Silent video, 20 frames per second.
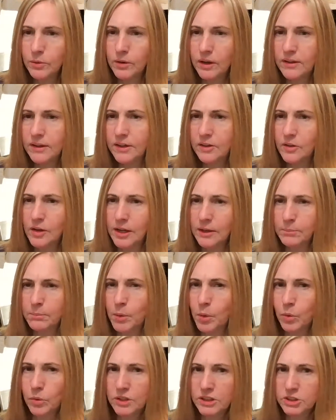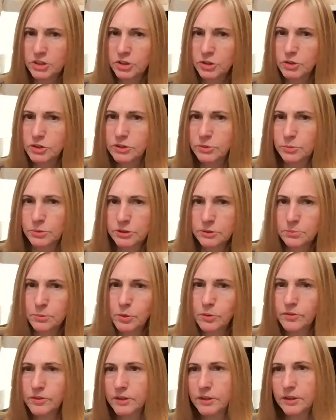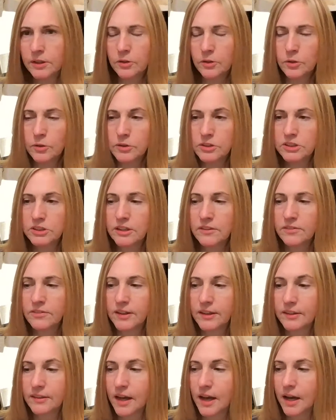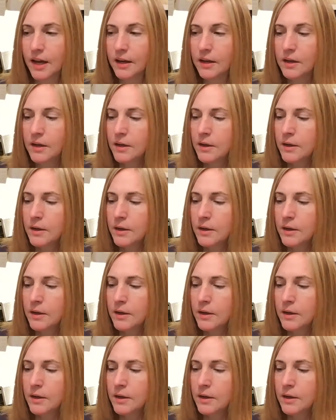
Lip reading: I think you had mold issues and was moving and doing stuff like that.